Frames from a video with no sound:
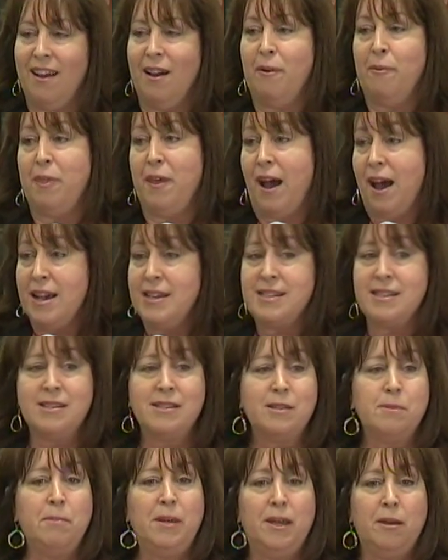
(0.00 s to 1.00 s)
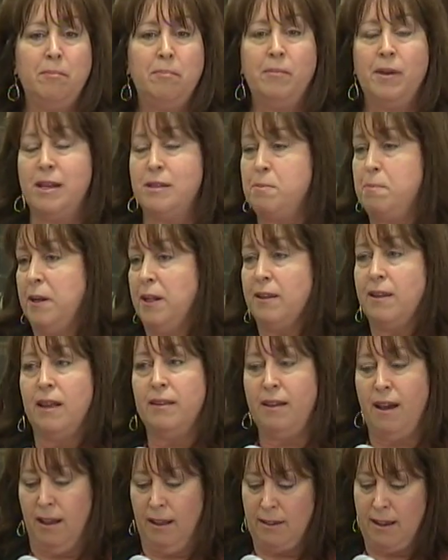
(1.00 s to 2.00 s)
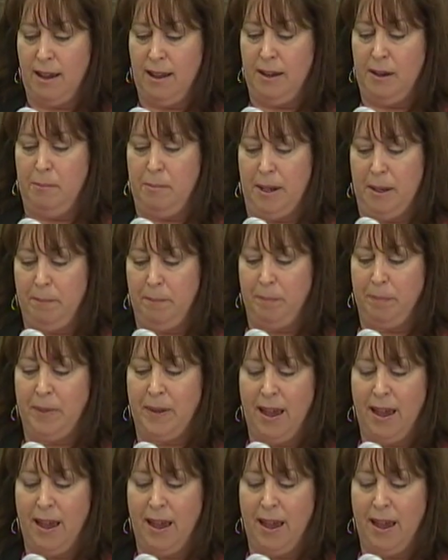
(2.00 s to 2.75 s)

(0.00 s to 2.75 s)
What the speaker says: The ISIS meme has built on the Al-Qaeda meme,